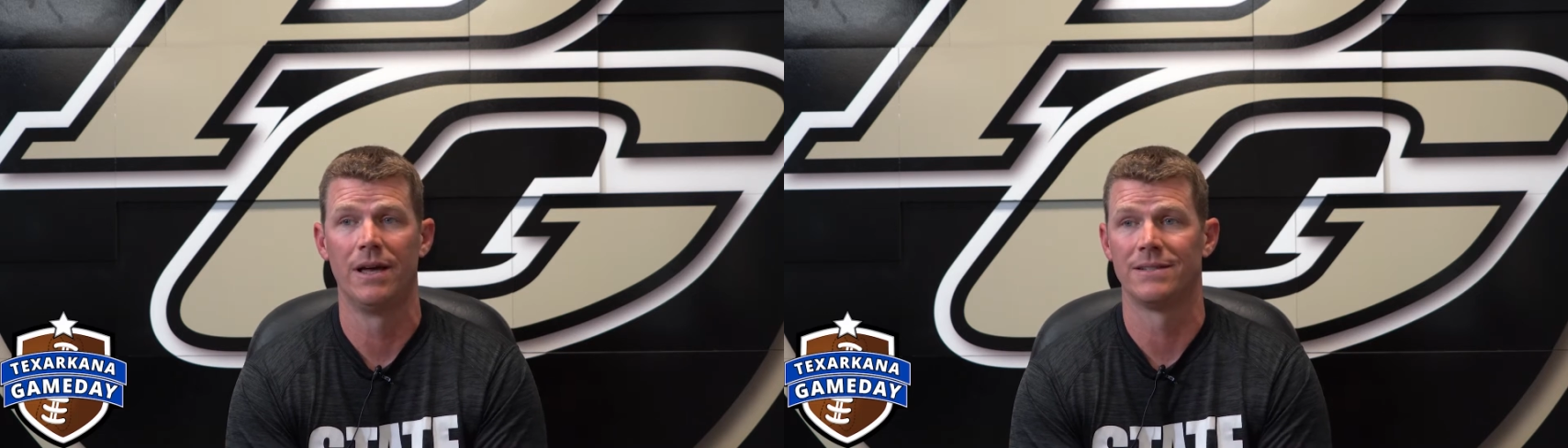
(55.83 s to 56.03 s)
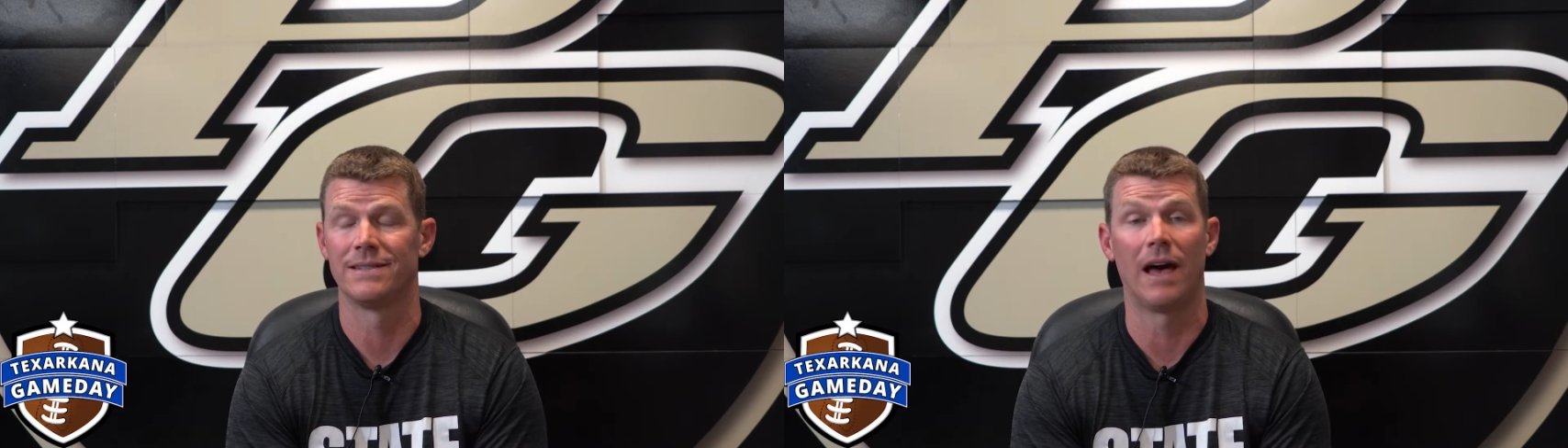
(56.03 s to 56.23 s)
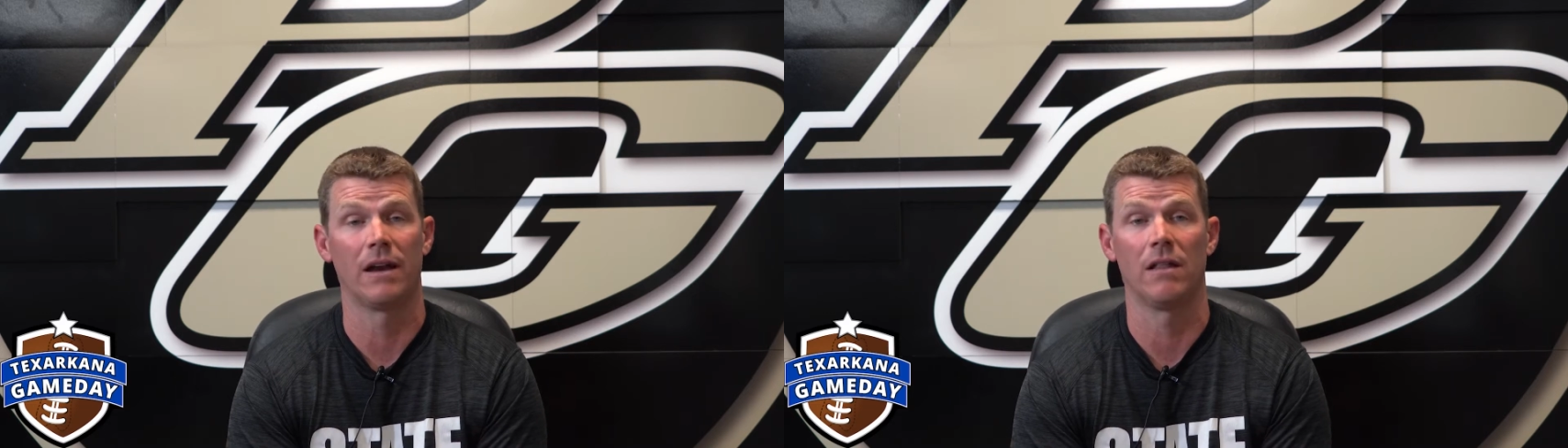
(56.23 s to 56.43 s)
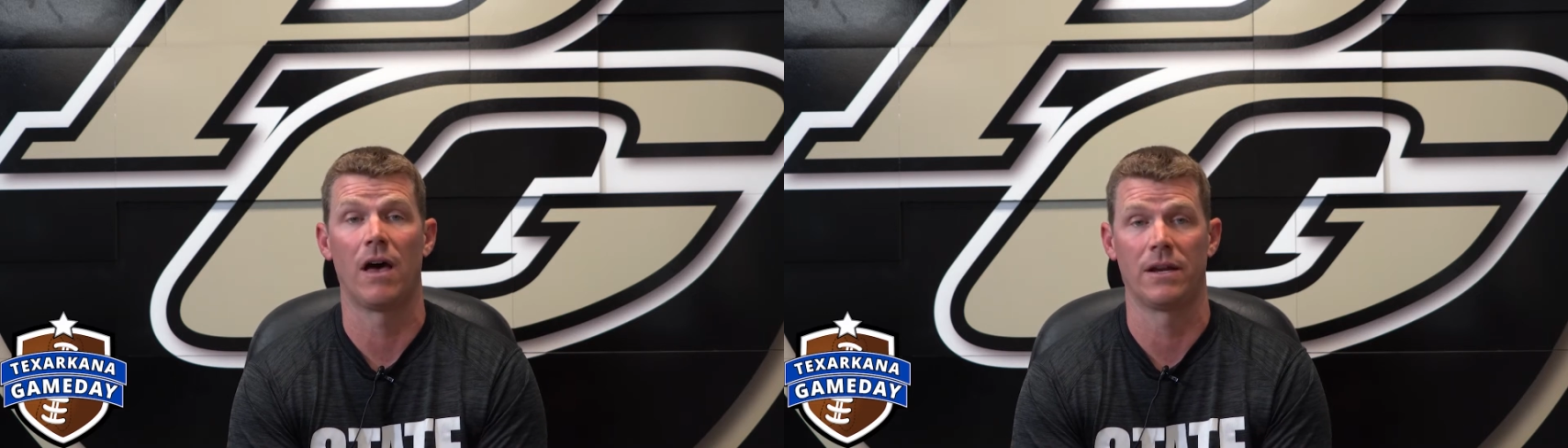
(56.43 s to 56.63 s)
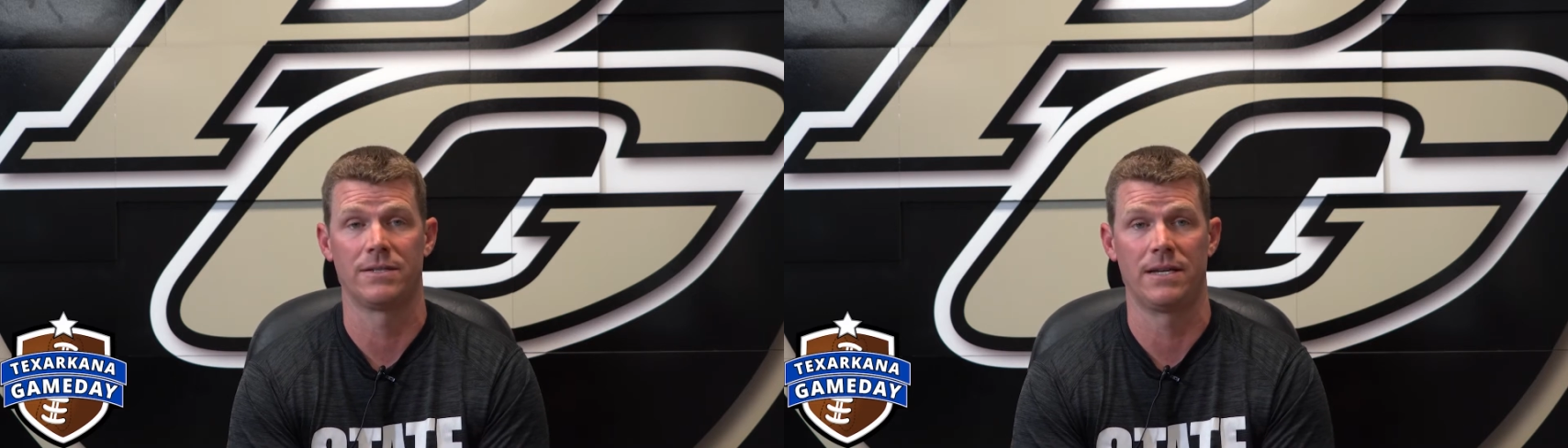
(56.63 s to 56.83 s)
It's not a
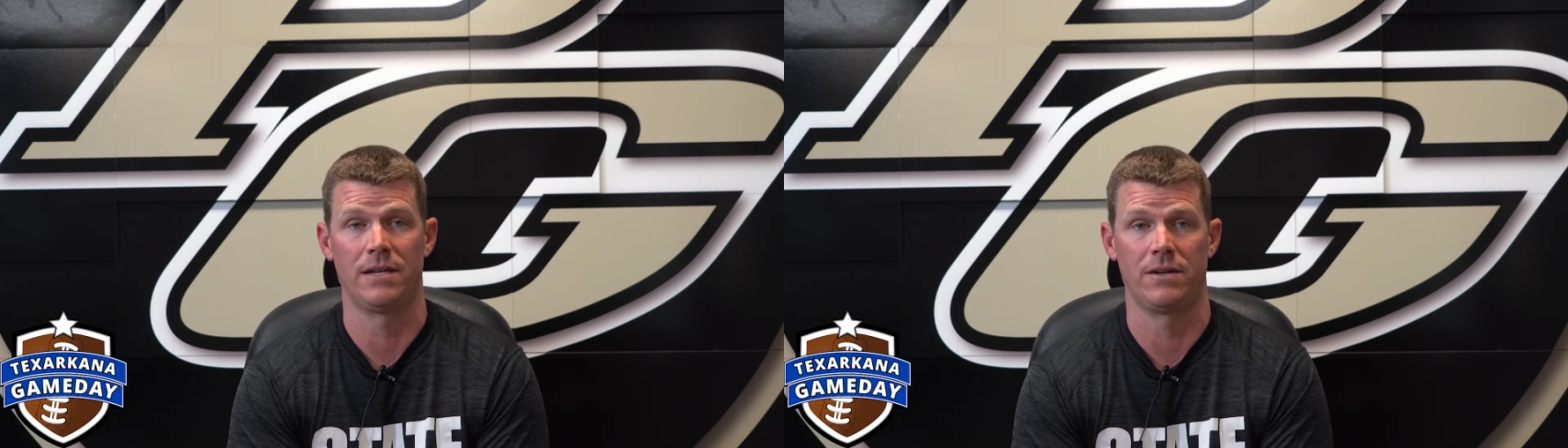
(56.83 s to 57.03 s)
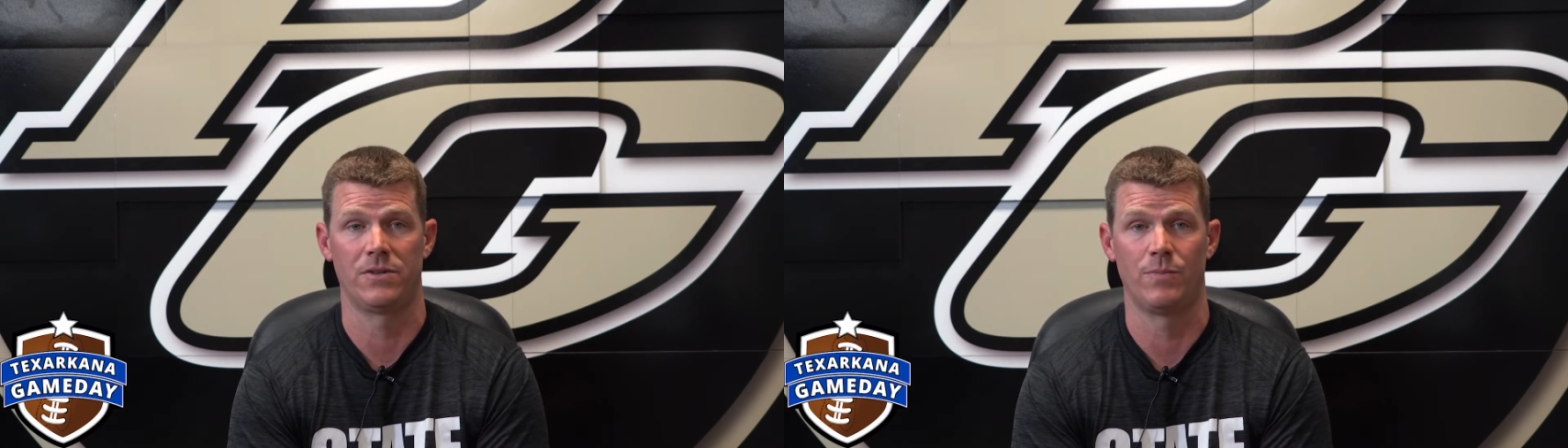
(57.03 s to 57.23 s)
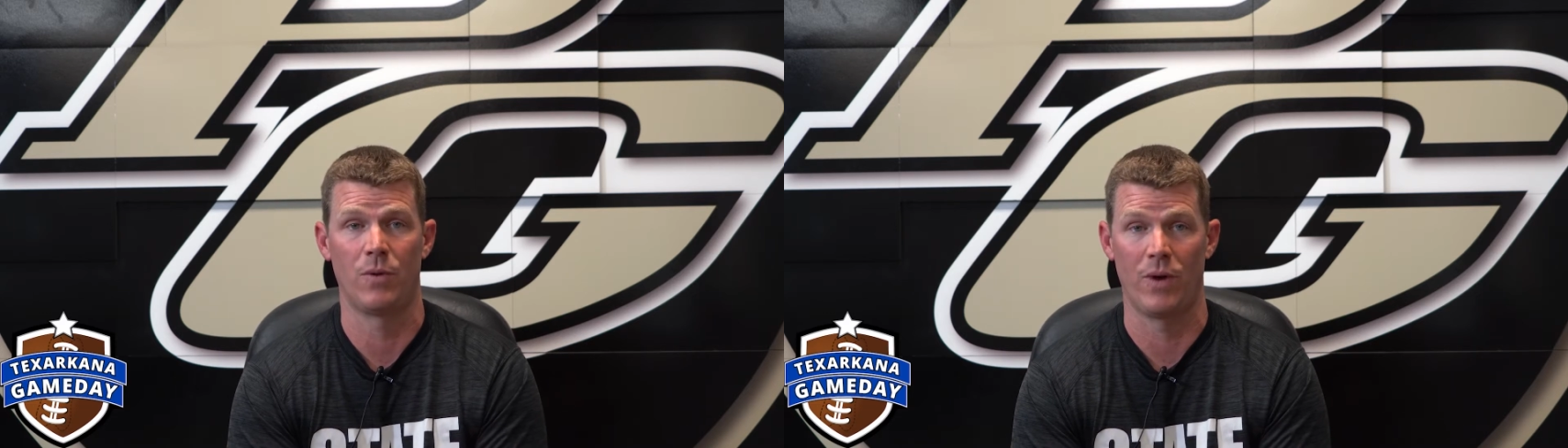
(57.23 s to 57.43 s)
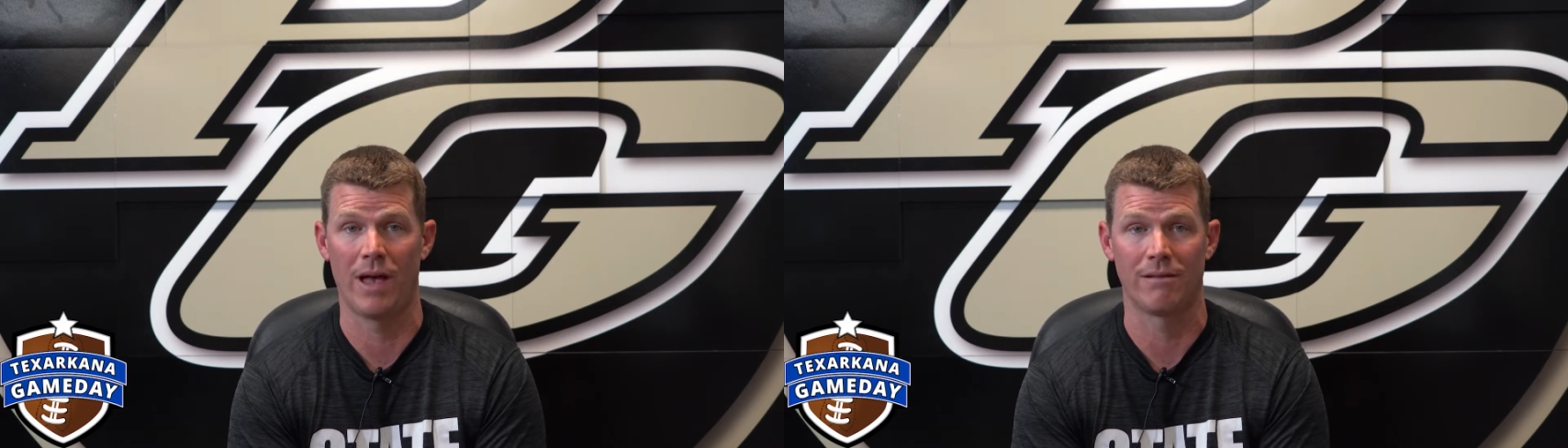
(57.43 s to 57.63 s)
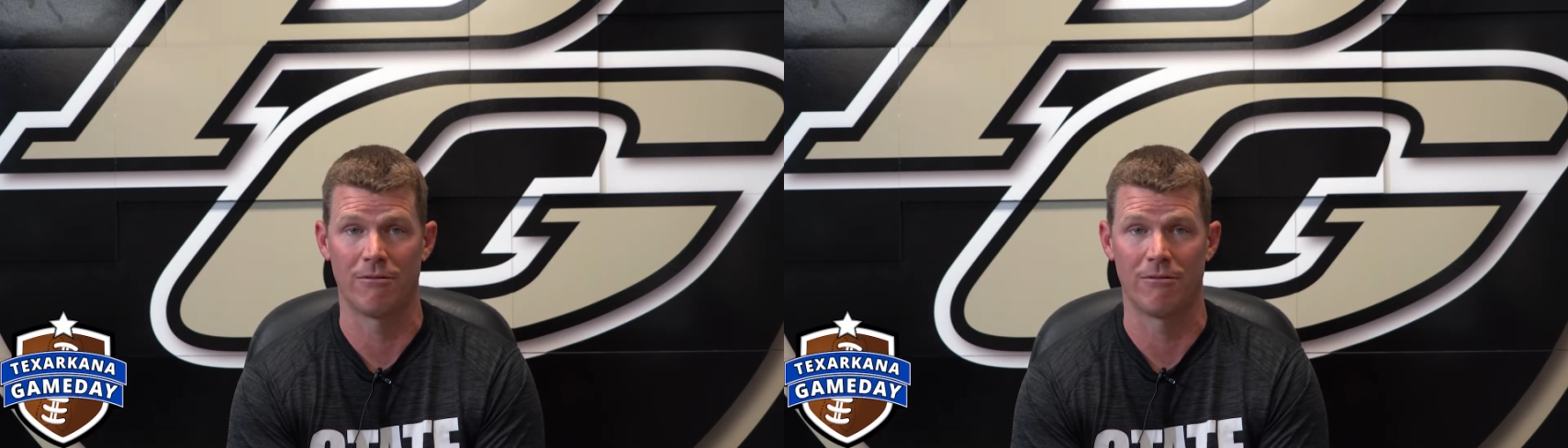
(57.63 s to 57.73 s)
lot of seniors, but we had